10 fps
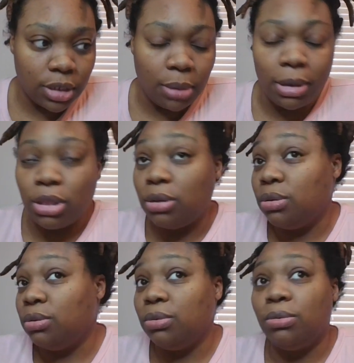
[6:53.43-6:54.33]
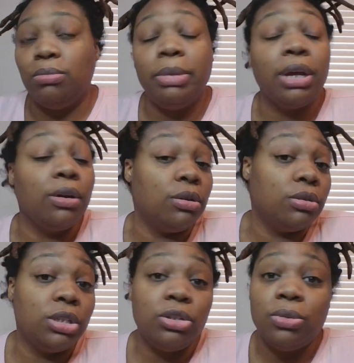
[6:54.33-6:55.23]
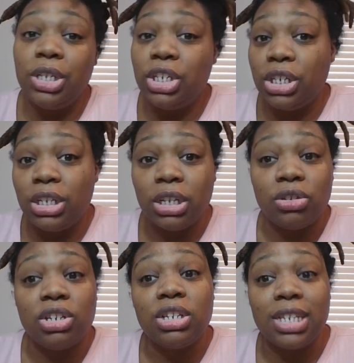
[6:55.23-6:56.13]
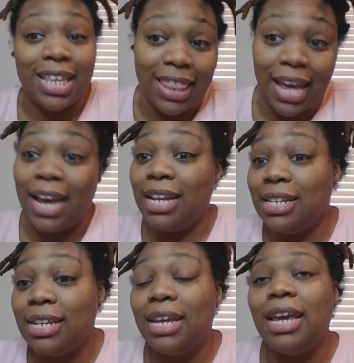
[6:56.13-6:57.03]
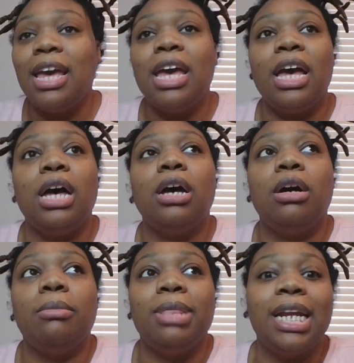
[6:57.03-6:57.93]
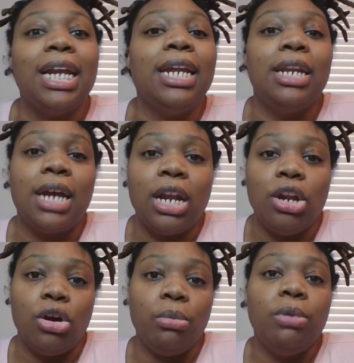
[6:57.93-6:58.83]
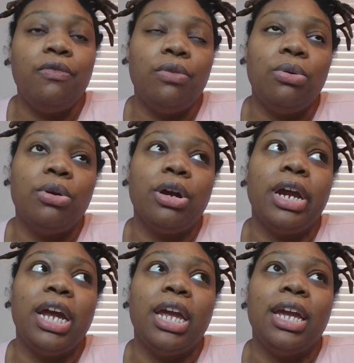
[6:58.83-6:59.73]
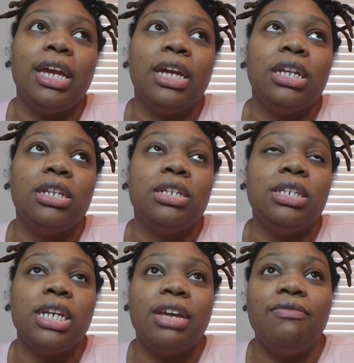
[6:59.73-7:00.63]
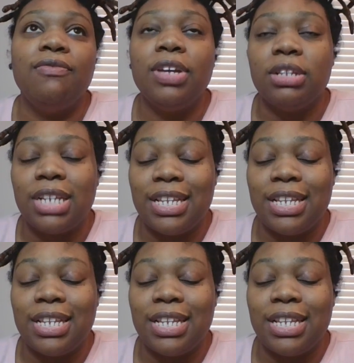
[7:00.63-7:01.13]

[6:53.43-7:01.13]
about the whole burial situation. I'll just say that I did not know before, and it feels